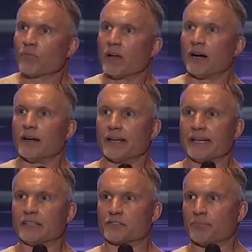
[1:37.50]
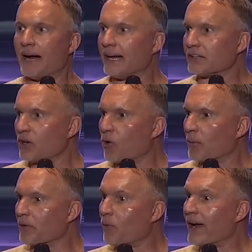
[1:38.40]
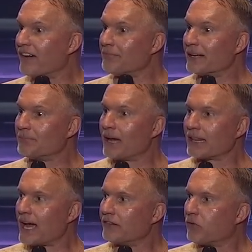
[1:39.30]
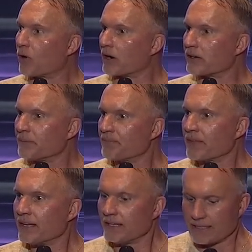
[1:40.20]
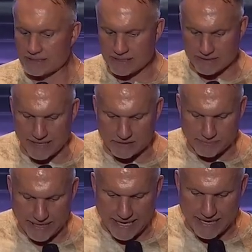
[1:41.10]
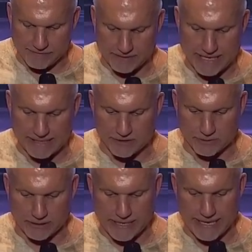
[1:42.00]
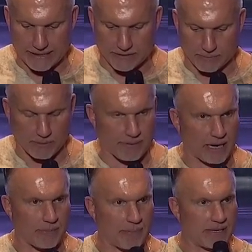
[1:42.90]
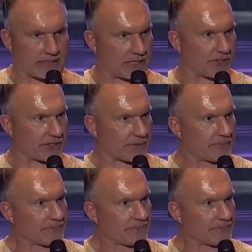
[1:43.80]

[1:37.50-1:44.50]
Uh, it is my norm, the way I've made my life work is it takes me a half a day to a day to prepare my messages.